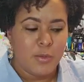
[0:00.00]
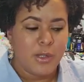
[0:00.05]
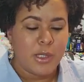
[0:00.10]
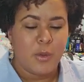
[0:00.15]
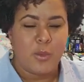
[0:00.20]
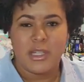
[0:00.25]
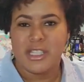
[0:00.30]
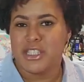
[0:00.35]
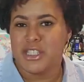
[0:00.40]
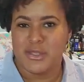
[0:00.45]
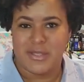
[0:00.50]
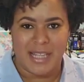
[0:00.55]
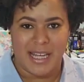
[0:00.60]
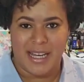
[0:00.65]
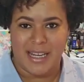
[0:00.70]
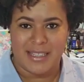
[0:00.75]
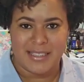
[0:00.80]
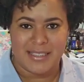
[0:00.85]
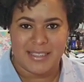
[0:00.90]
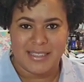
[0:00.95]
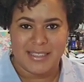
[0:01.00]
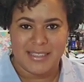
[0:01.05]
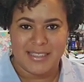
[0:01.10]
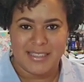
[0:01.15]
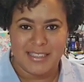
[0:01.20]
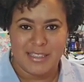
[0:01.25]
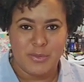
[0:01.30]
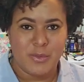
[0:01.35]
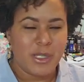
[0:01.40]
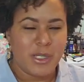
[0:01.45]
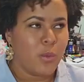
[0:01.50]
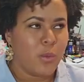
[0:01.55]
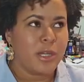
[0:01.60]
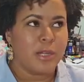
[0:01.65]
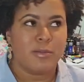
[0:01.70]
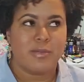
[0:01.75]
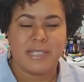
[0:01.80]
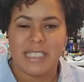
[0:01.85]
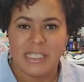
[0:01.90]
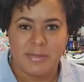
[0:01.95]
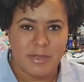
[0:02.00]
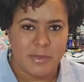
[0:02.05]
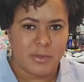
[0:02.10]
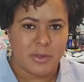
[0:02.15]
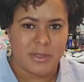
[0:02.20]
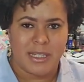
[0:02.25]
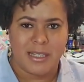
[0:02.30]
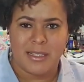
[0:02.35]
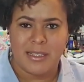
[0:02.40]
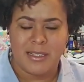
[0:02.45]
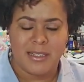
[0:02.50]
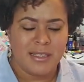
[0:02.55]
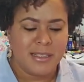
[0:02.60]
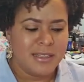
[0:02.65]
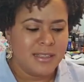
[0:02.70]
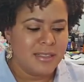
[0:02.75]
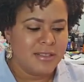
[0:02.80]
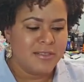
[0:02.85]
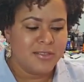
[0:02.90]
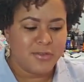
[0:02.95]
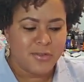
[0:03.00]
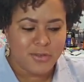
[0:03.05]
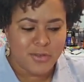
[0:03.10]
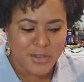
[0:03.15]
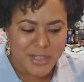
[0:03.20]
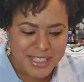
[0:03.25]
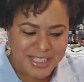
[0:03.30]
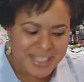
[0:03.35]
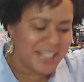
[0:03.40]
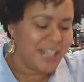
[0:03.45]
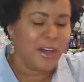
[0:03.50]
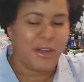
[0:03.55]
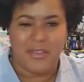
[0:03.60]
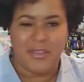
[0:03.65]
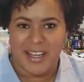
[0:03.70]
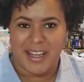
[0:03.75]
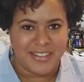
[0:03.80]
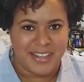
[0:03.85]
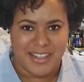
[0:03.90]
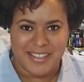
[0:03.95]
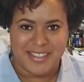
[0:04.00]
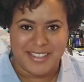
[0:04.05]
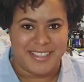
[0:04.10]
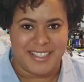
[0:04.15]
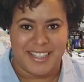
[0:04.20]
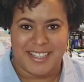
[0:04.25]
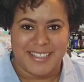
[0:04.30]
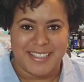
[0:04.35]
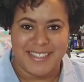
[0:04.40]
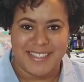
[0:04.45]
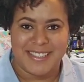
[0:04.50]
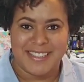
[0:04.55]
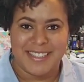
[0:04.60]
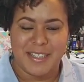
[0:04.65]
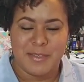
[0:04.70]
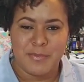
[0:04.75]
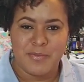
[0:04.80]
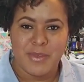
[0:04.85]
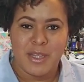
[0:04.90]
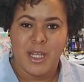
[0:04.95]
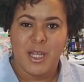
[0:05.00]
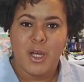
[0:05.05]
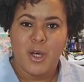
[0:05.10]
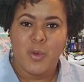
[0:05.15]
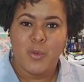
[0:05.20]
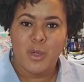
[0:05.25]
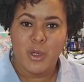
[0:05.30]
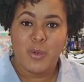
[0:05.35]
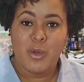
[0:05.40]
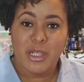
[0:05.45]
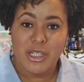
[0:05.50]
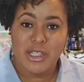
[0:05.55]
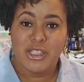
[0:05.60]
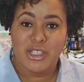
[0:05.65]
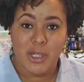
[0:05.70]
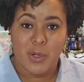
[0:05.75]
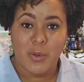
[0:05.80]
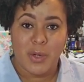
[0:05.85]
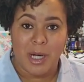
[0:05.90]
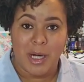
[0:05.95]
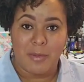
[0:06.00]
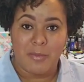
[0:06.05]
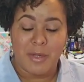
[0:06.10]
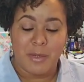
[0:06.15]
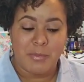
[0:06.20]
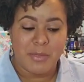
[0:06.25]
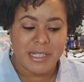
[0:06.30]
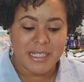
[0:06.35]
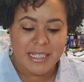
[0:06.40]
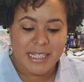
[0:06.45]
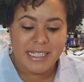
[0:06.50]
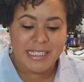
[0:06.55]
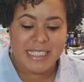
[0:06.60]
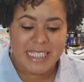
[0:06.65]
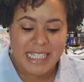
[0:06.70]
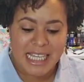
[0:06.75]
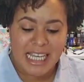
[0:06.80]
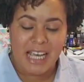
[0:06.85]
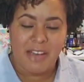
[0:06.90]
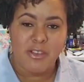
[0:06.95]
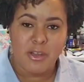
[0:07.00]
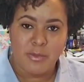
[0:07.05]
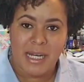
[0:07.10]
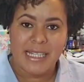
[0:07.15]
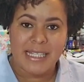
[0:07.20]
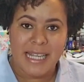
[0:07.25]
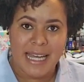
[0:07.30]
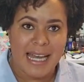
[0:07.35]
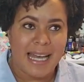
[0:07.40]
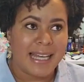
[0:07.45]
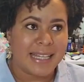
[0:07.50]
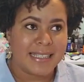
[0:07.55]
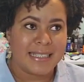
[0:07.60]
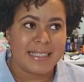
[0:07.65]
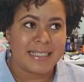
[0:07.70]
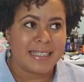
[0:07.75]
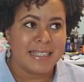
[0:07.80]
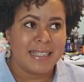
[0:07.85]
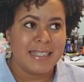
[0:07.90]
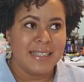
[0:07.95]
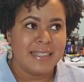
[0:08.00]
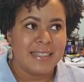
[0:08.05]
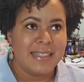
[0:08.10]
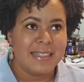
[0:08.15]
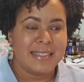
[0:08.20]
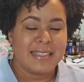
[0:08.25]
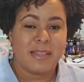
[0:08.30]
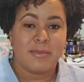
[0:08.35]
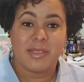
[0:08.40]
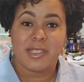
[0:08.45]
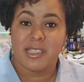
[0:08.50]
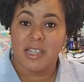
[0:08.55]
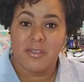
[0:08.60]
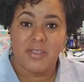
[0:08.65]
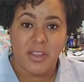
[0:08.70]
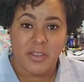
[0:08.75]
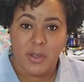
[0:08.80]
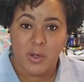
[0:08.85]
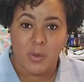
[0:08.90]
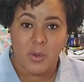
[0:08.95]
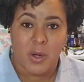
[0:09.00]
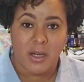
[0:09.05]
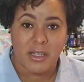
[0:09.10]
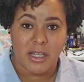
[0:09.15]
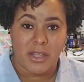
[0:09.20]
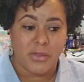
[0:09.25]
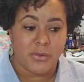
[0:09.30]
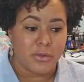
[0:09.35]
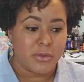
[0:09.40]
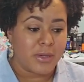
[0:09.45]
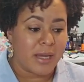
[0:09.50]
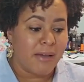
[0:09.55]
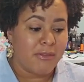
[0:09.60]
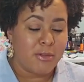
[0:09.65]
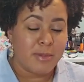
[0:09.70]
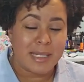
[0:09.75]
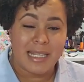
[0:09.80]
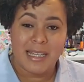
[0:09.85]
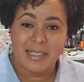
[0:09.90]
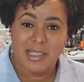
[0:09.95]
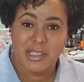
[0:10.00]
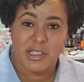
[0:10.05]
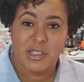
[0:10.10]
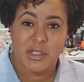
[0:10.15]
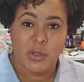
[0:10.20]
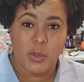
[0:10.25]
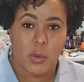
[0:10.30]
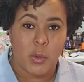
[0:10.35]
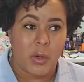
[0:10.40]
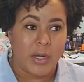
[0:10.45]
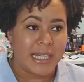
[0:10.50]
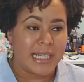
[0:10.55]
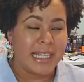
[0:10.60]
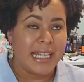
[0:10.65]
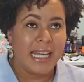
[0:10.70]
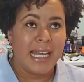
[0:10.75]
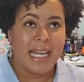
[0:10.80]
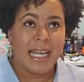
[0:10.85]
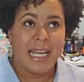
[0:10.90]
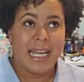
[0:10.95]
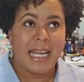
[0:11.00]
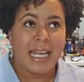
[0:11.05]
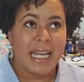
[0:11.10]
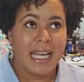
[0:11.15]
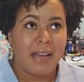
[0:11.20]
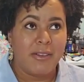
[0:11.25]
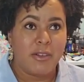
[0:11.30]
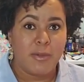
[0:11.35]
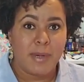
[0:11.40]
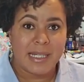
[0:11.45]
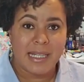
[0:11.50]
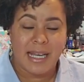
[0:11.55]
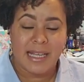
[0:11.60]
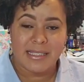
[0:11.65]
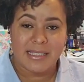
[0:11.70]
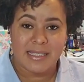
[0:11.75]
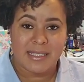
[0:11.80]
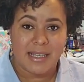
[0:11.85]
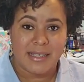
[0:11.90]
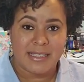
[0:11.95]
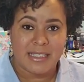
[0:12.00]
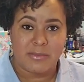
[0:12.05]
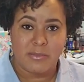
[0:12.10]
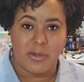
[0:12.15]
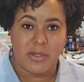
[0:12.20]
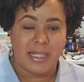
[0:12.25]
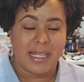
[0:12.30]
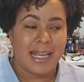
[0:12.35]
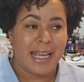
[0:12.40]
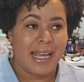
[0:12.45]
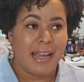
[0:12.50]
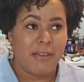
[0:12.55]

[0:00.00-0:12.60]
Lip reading: We don't want to do that. We don't want to please people. Like, forget all that nonsense. We want to show up because everybody has some stuff that they're walking through. Everybody has a story. Everybody has a testimony.